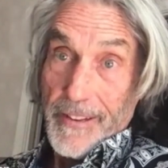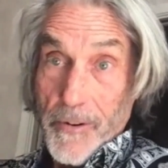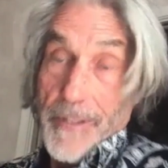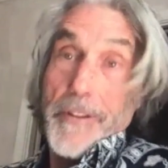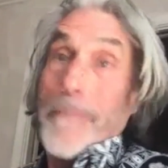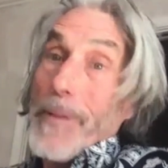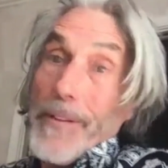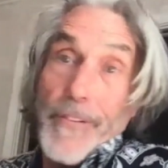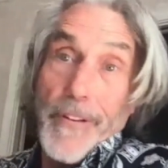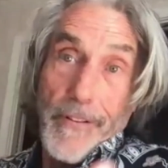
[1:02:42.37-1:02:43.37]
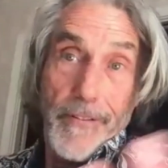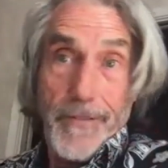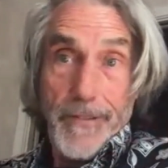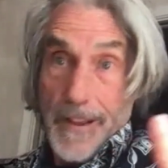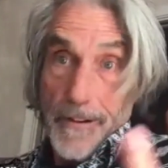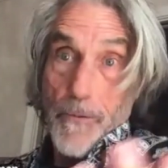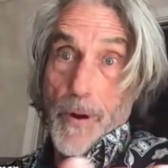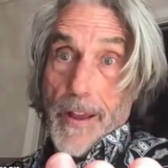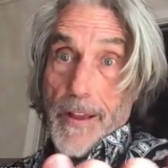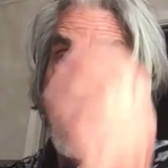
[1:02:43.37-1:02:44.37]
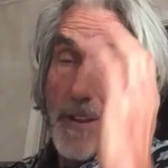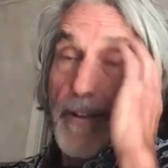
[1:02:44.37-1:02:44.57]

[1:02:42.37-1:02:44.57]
So it's a business in a way.